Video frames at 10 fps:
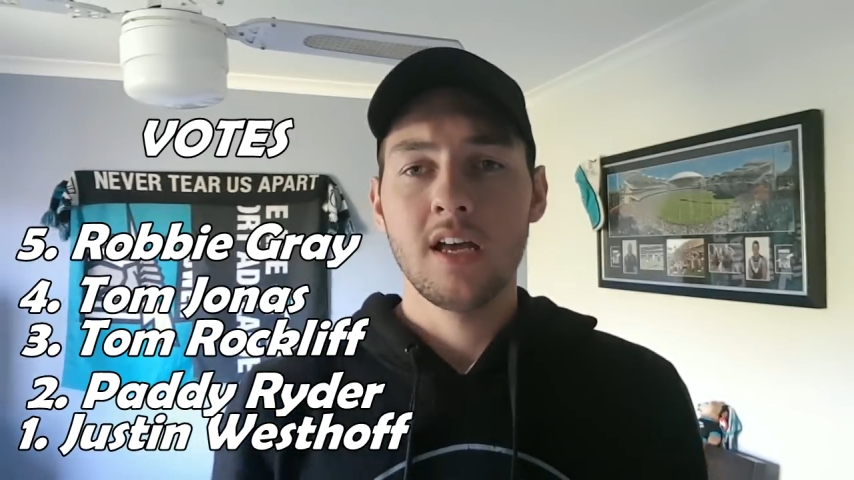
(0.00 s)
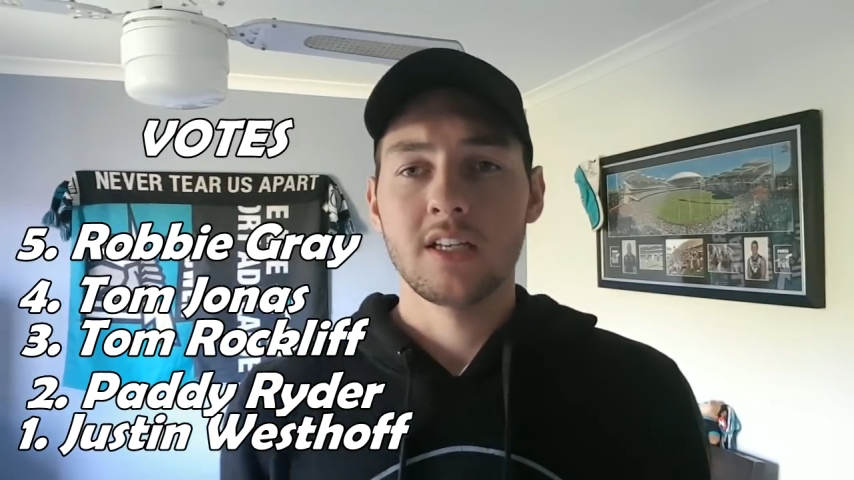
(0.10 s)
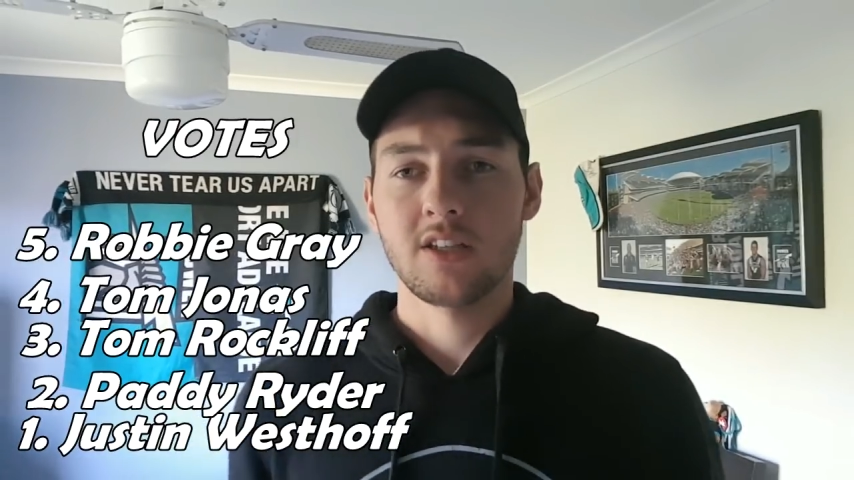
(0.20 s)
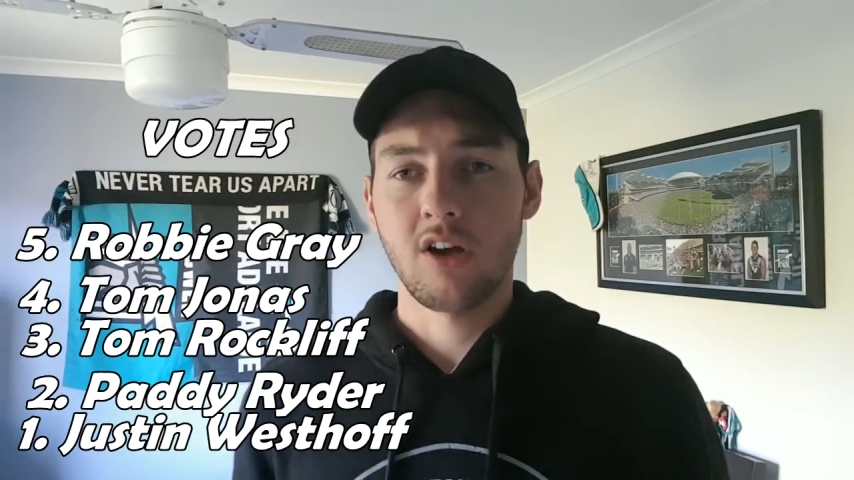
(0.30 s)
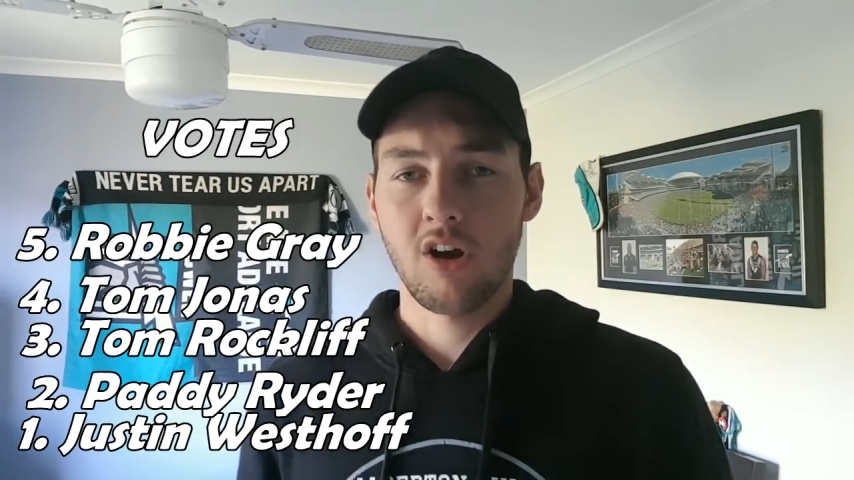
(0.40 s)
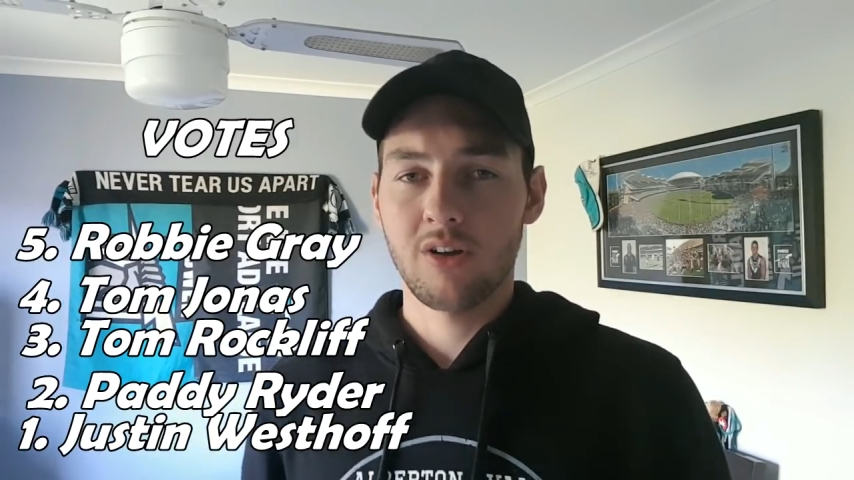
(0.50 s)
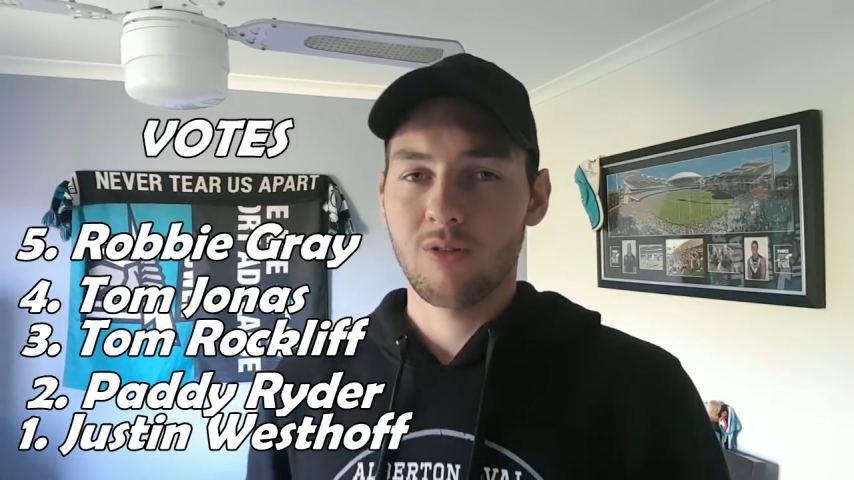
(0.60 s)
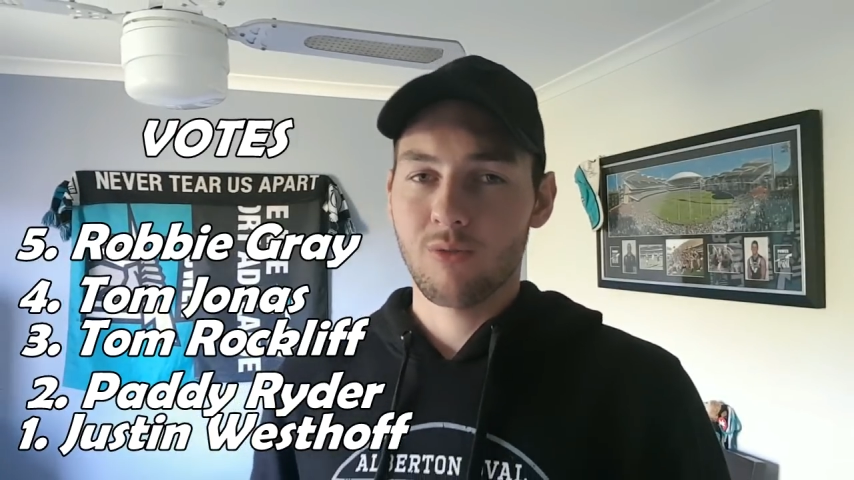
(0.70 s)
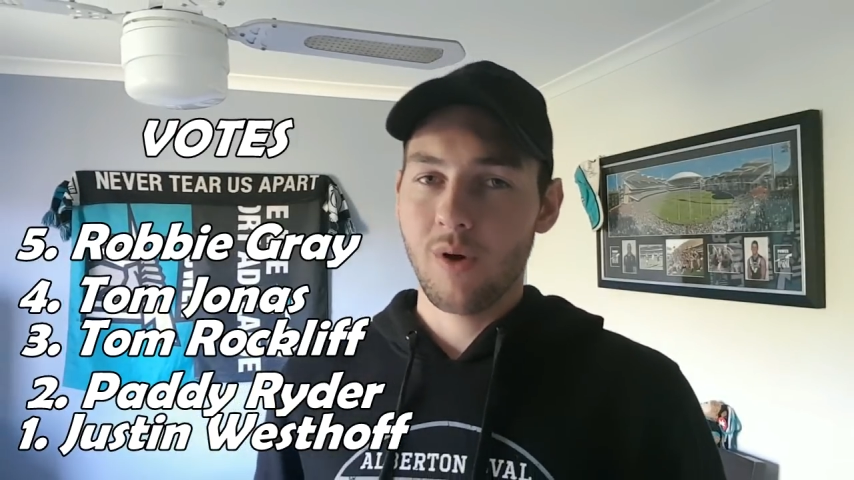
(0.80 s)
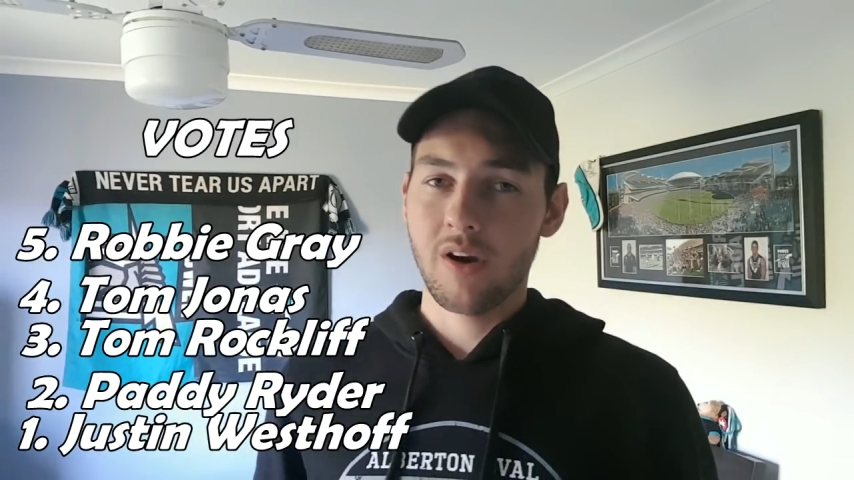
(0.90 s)
So,
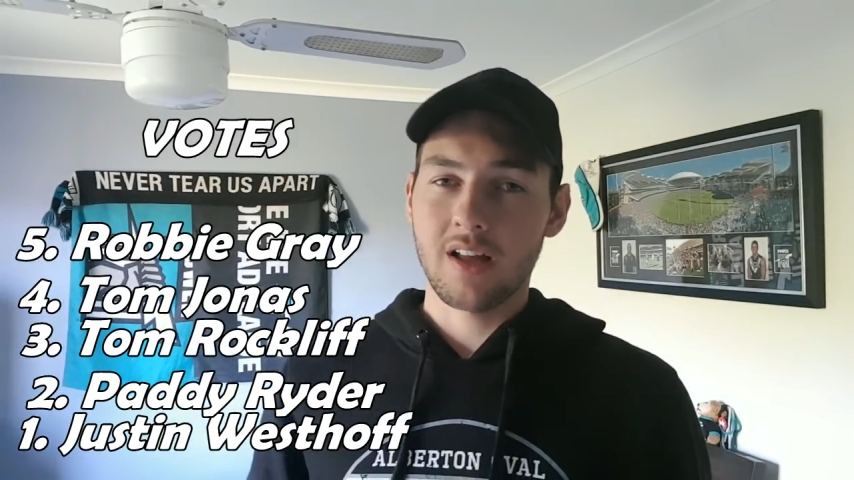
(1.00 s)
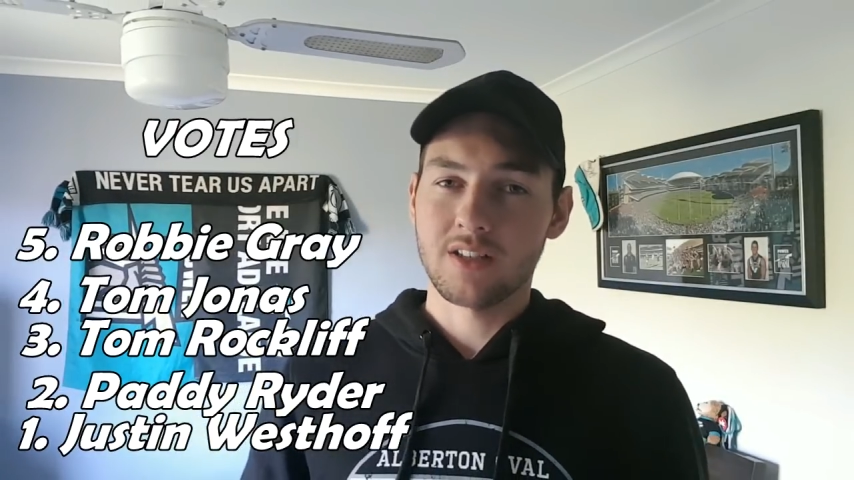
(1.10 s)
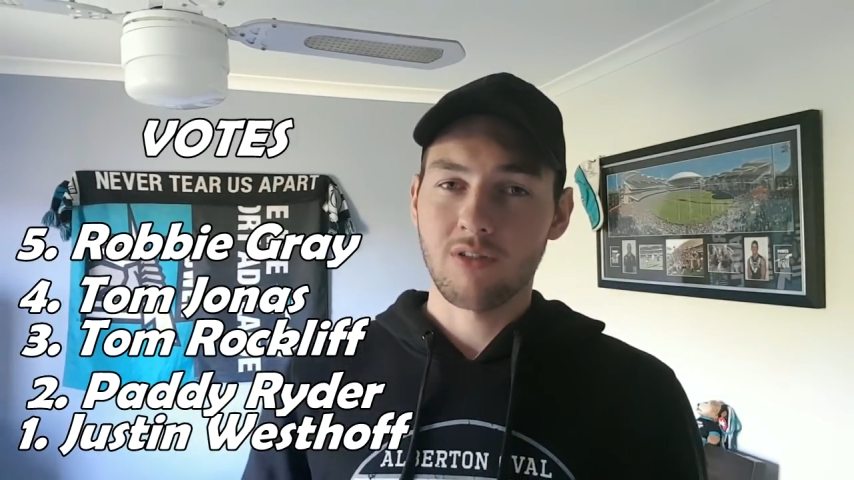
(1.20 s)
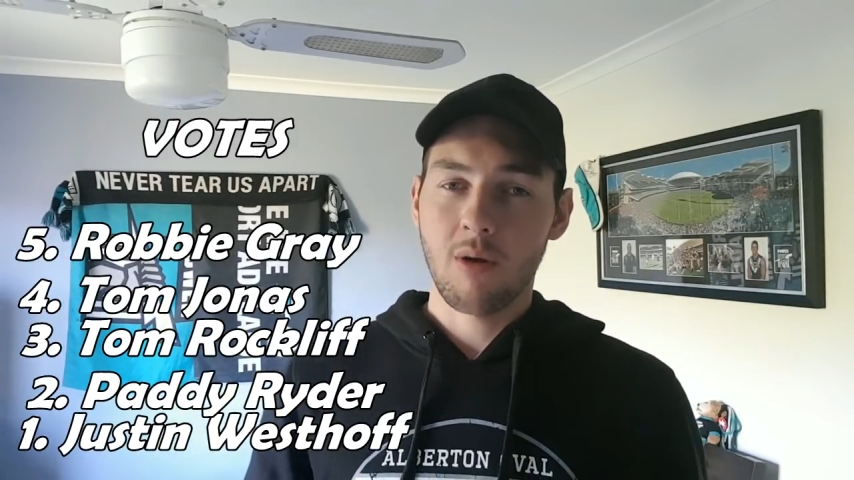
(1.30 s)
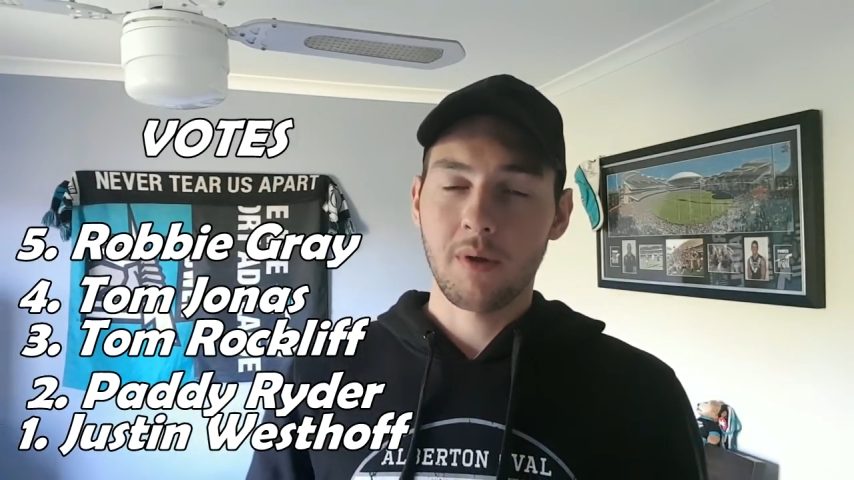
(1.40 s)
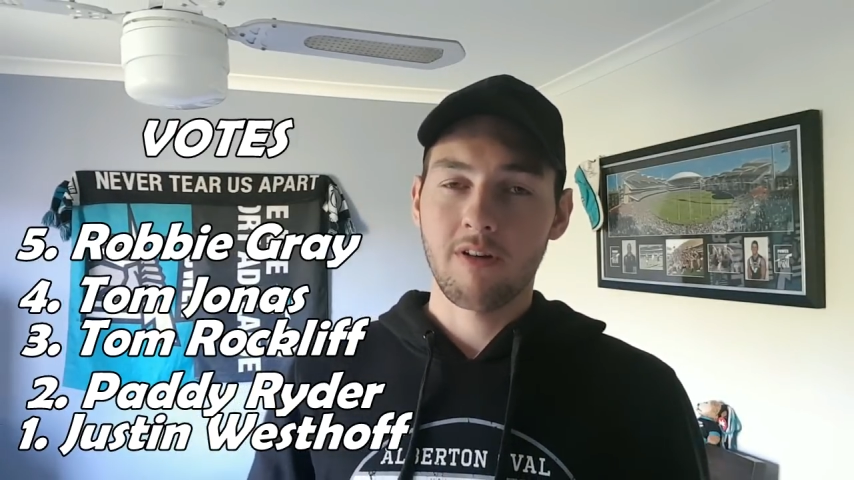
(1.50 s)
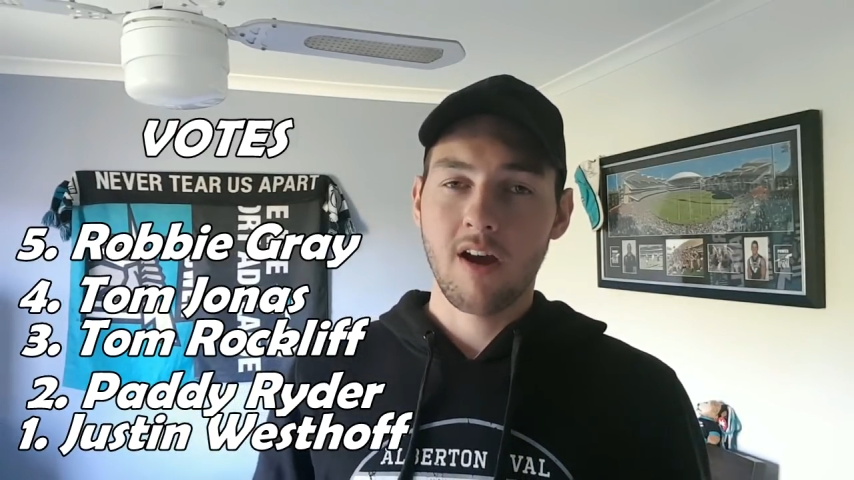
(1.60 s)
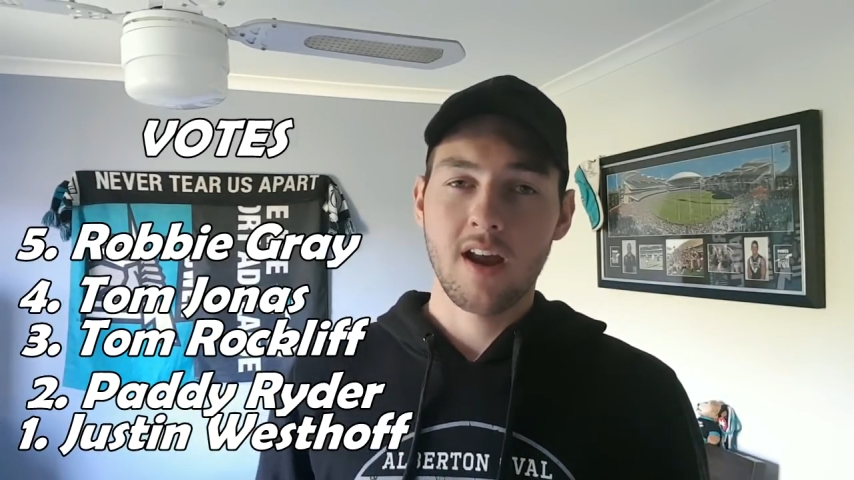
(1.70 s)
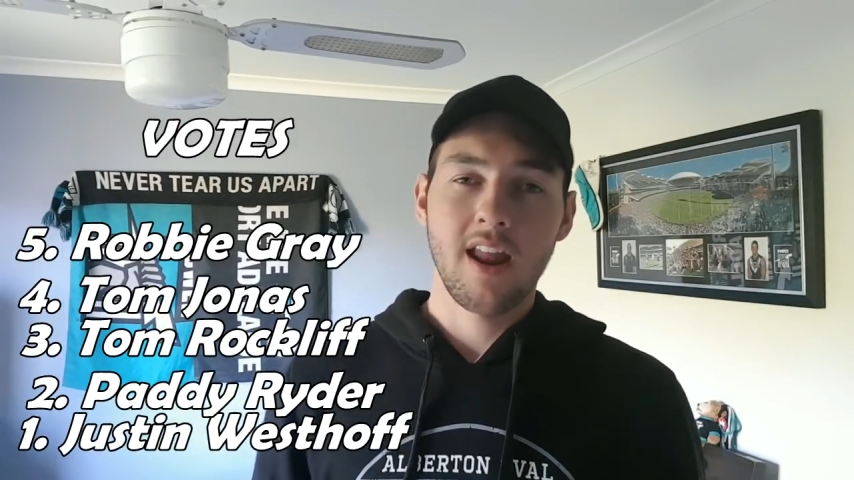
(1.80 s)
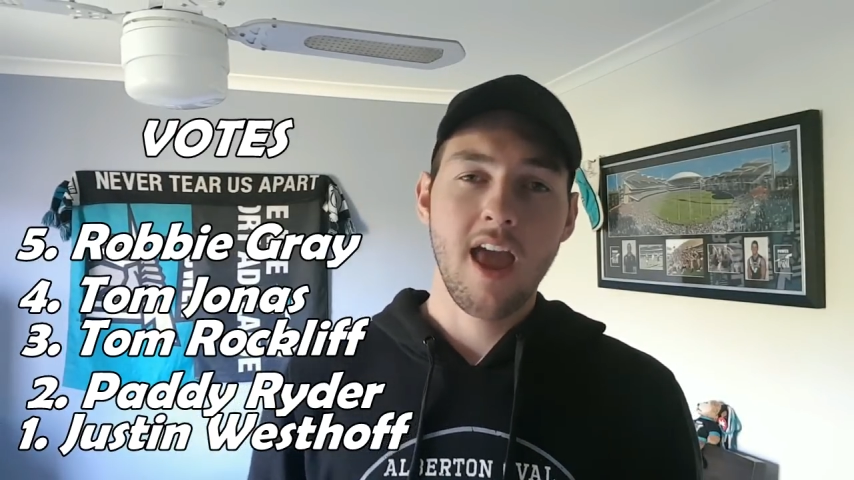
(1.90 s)
well done to Robbie
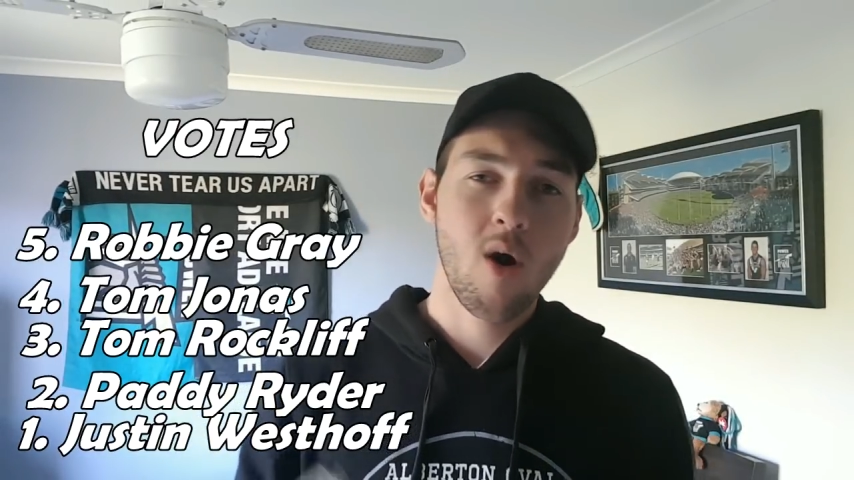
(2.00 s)
Gray and